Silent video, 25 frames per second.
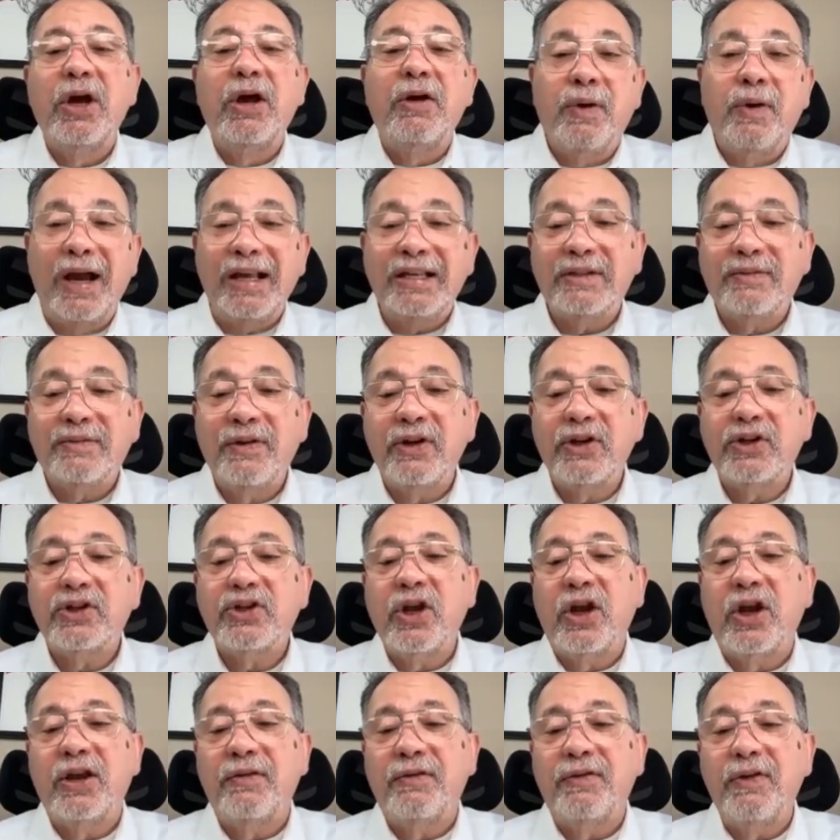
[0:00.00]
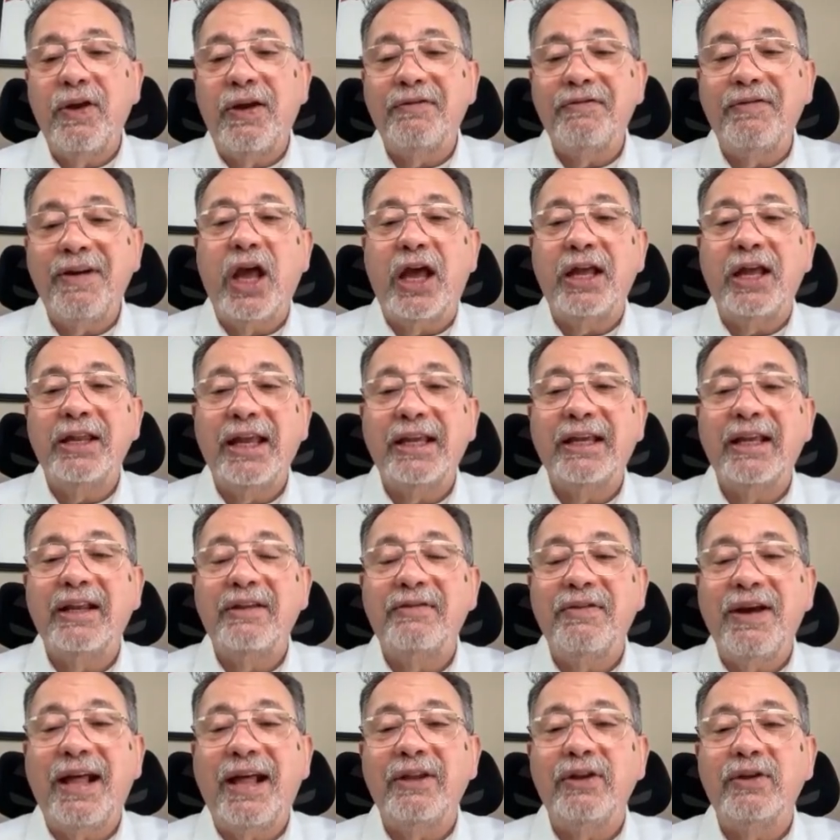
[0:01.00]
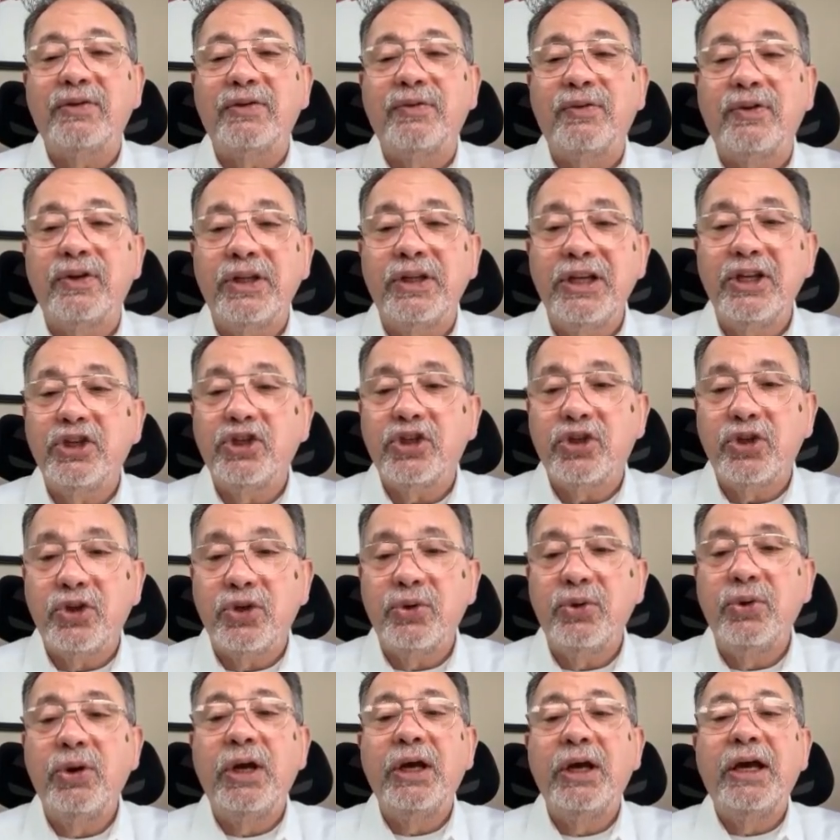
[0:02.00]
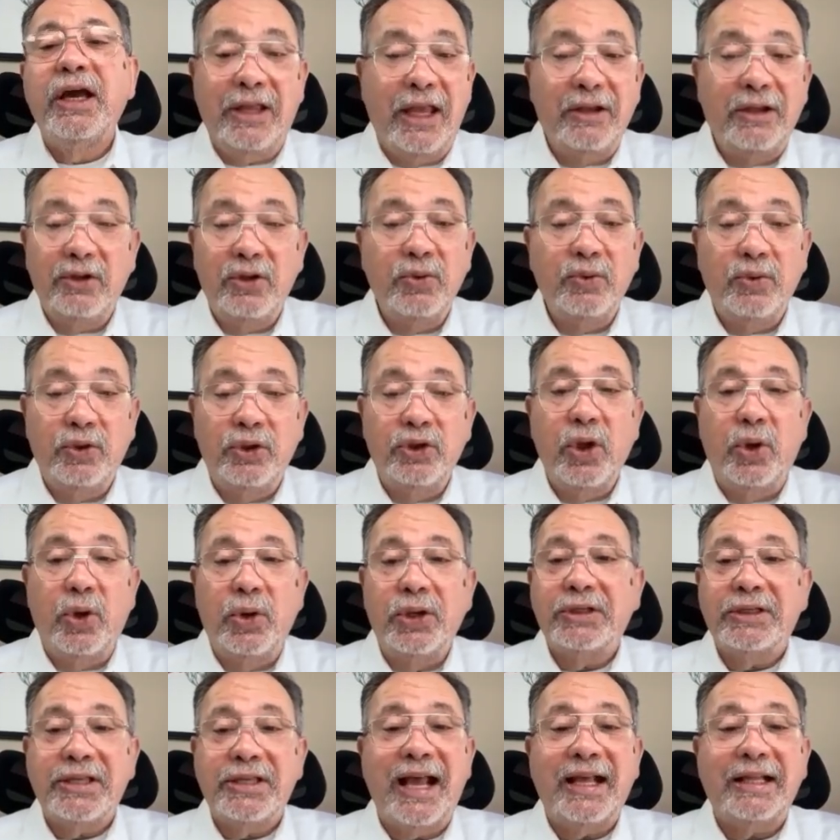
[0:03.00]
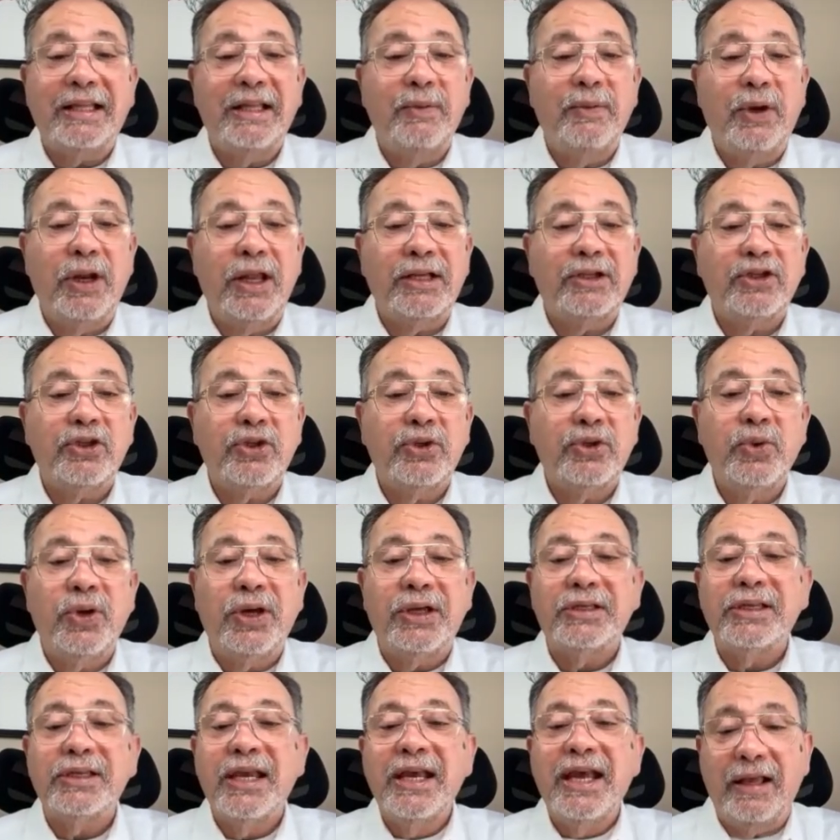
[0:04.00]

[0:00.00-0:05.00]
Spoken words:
Vice versa, if you have non-negative values for these two, then you will know exactly what x2 is.